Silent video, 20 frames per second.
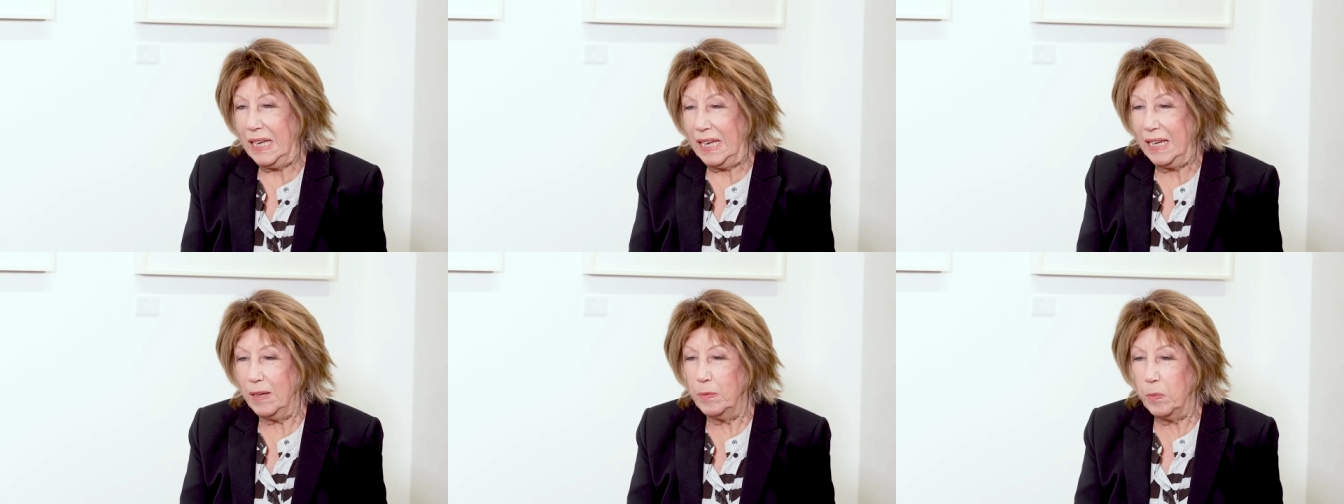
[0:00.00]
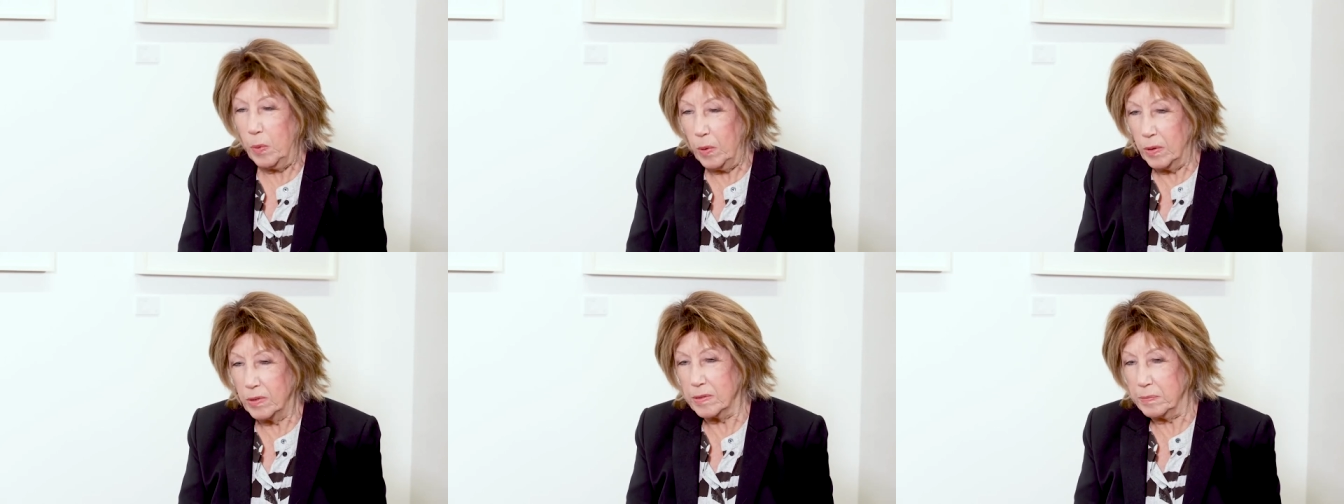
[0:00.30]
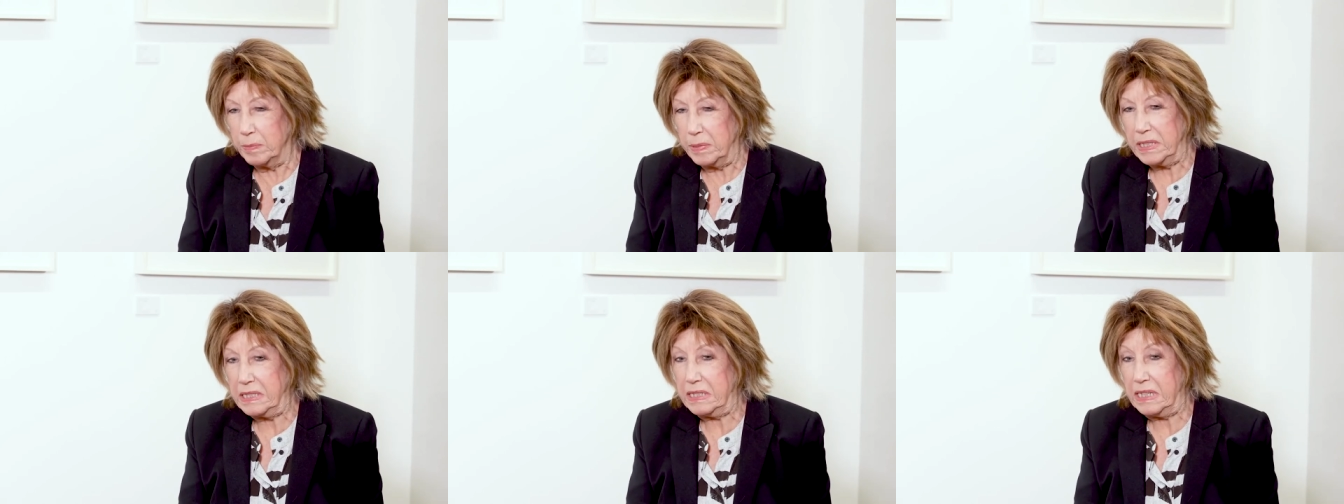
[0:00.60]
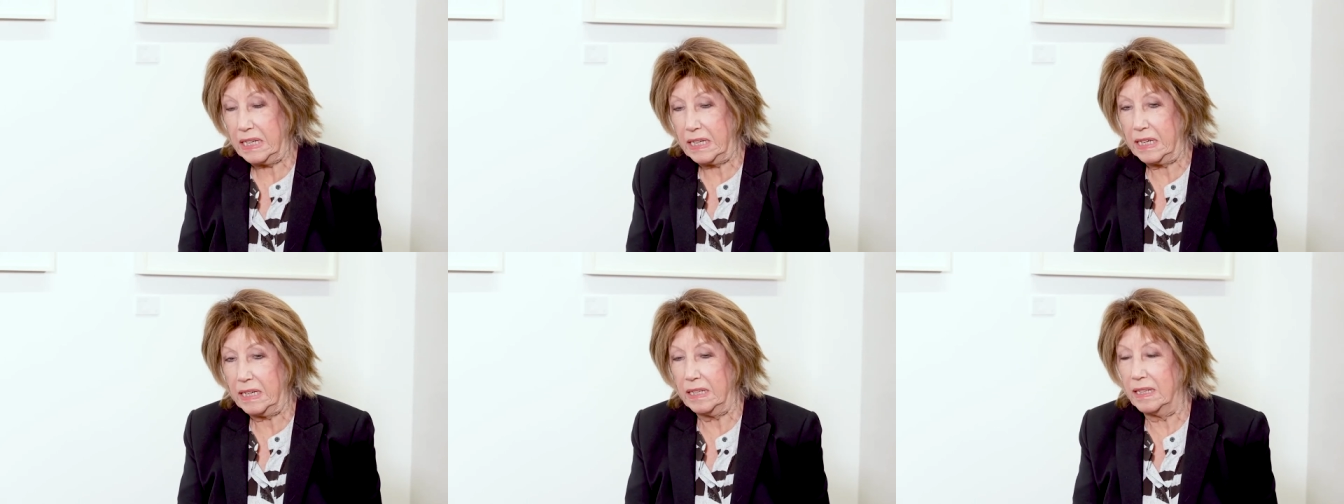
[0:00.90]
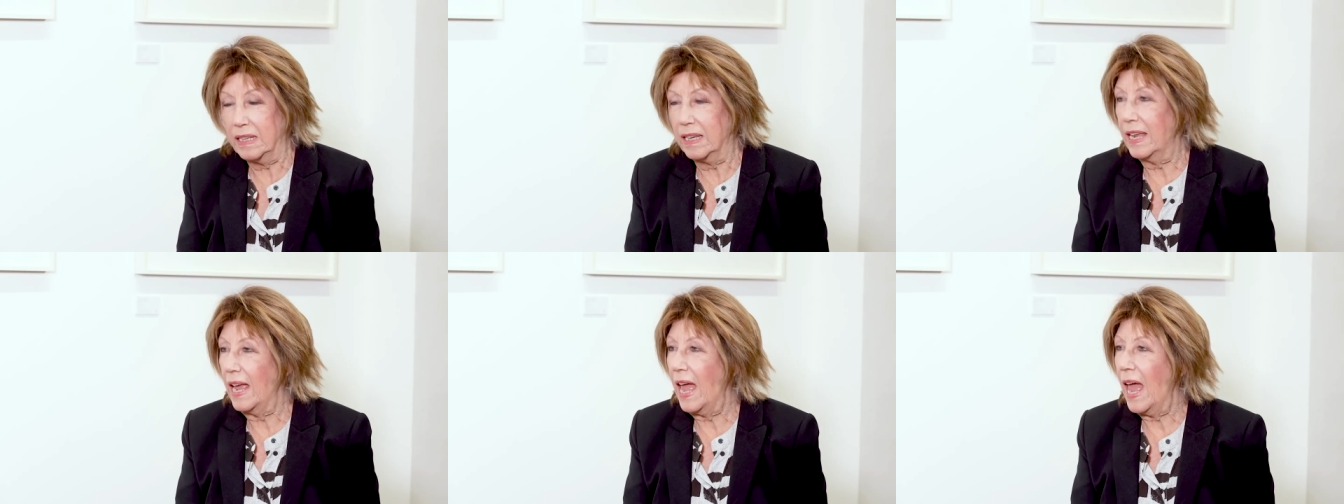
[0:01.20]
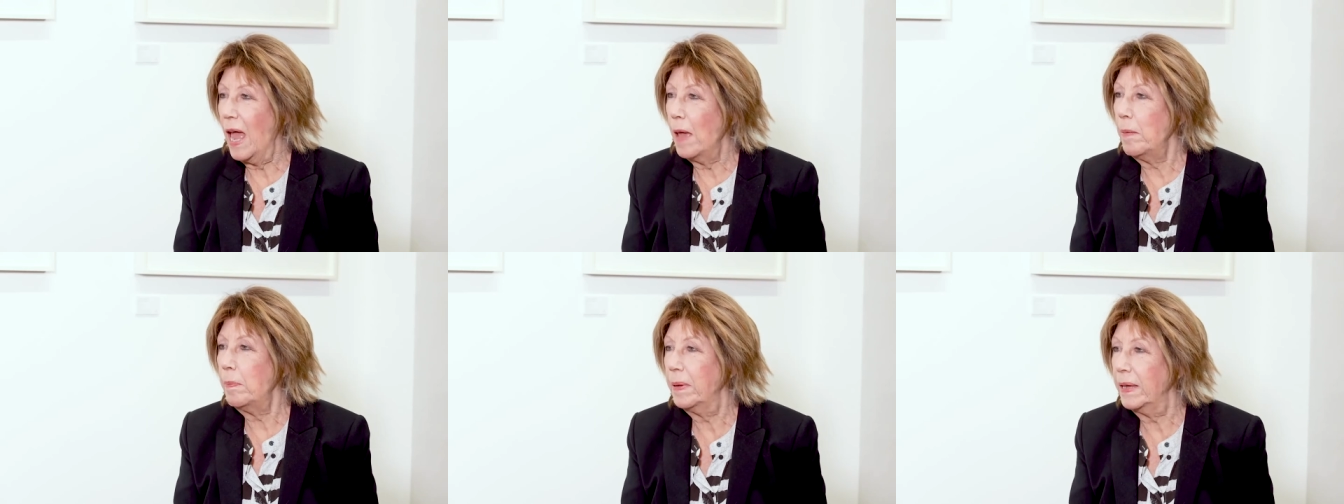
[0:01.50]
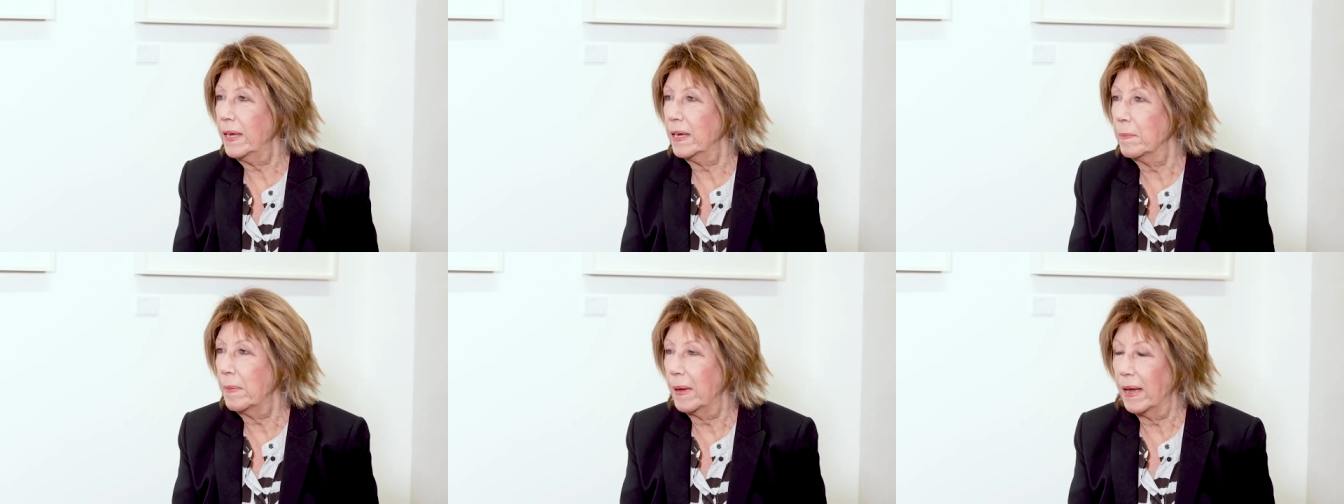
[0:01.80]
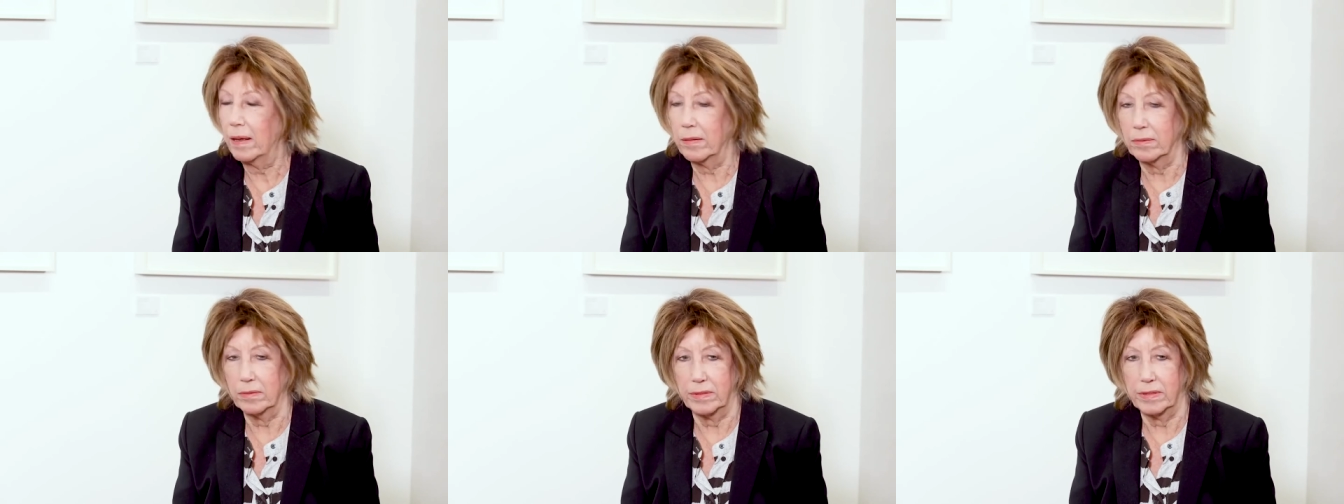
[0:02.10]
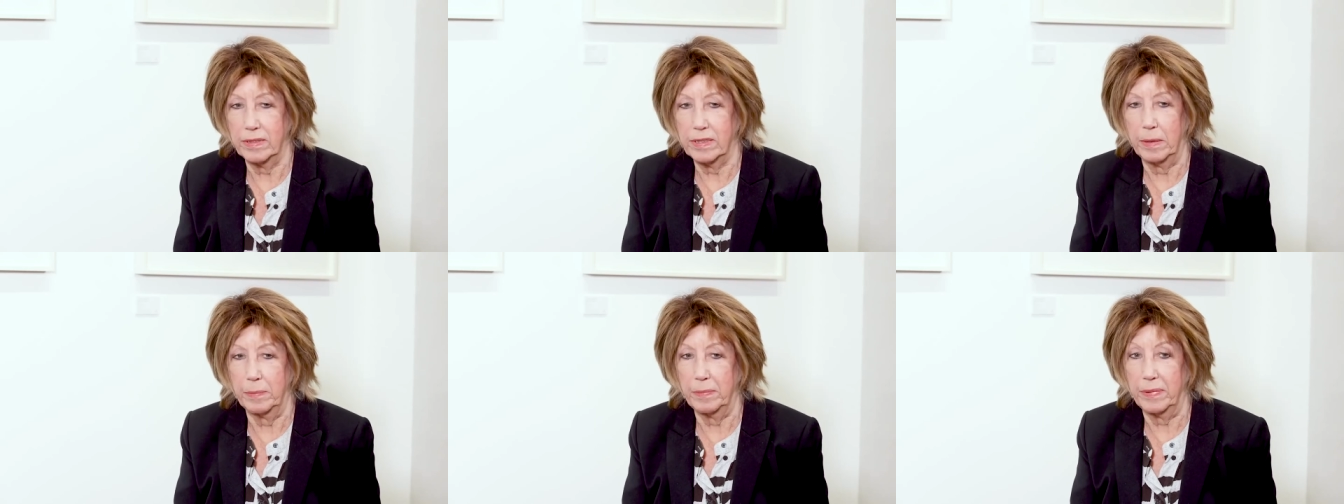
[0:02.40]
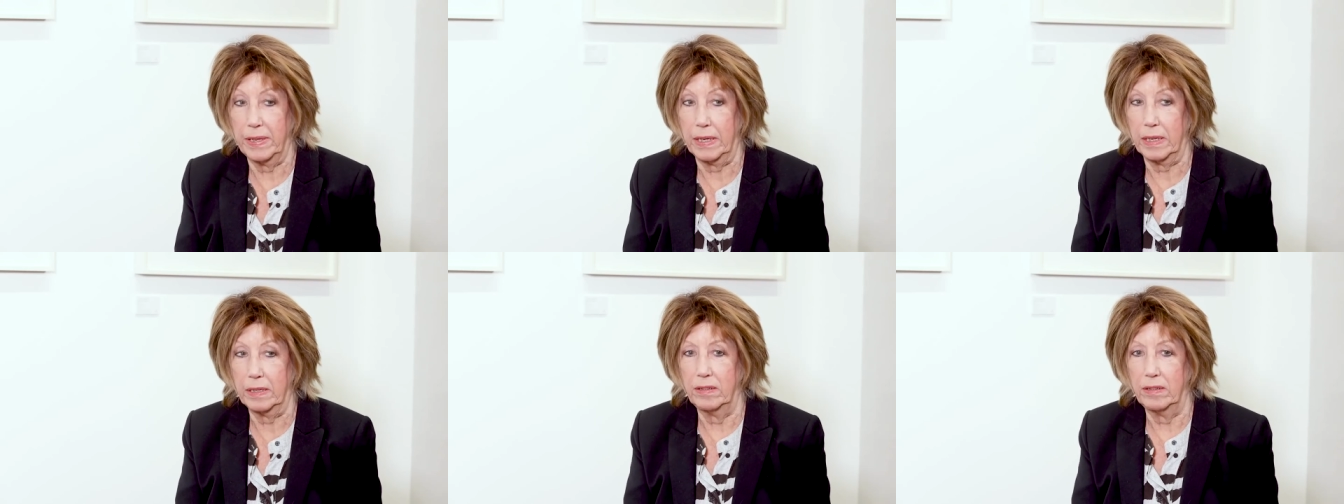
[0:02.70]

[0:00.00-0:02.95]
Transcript: he wasn't particularly happy about something,